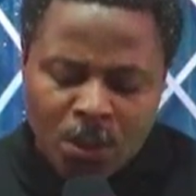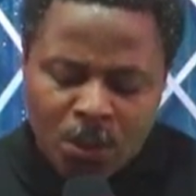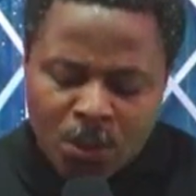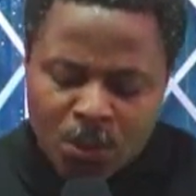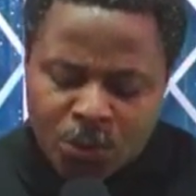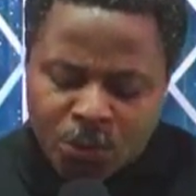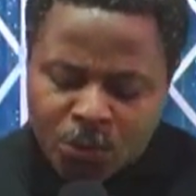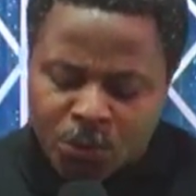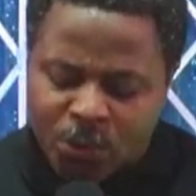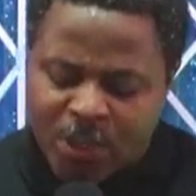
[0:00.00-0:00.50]

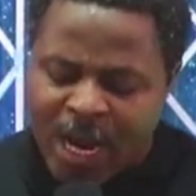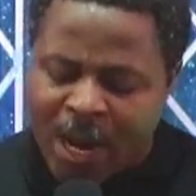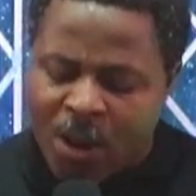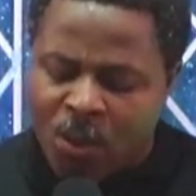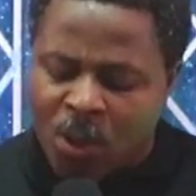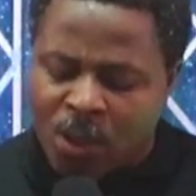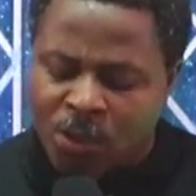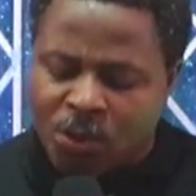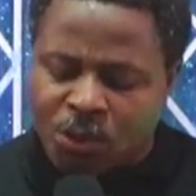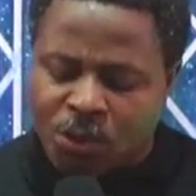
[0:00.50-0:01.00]
Today I
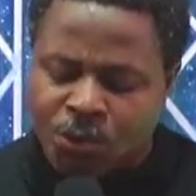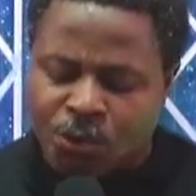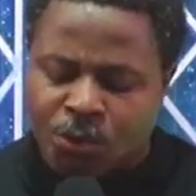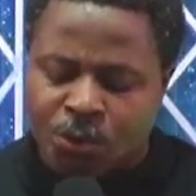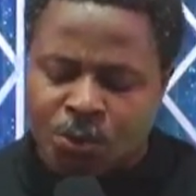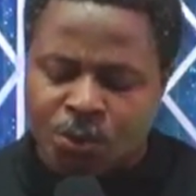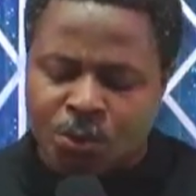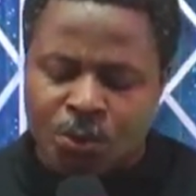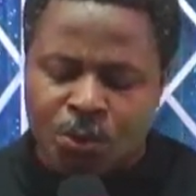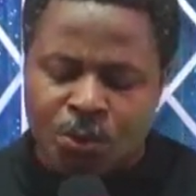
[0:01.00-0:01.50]
want you to
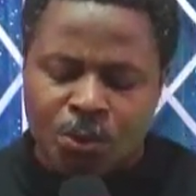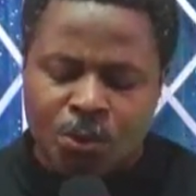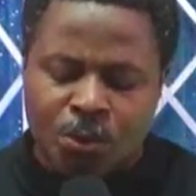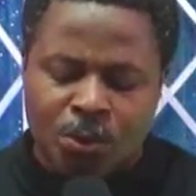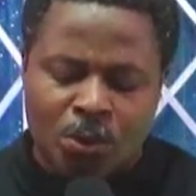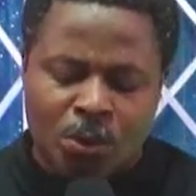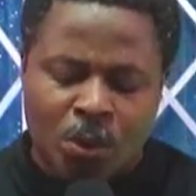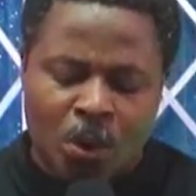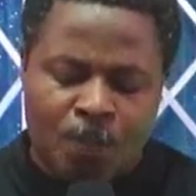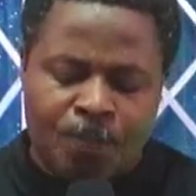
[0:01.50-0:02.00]

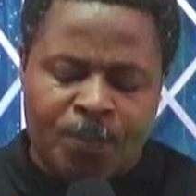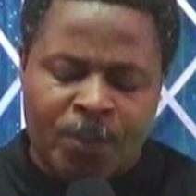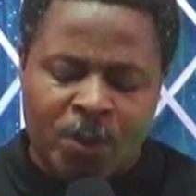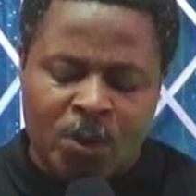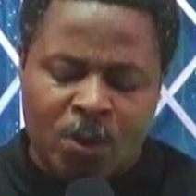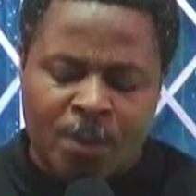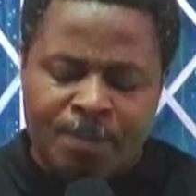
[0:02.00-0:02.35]
open your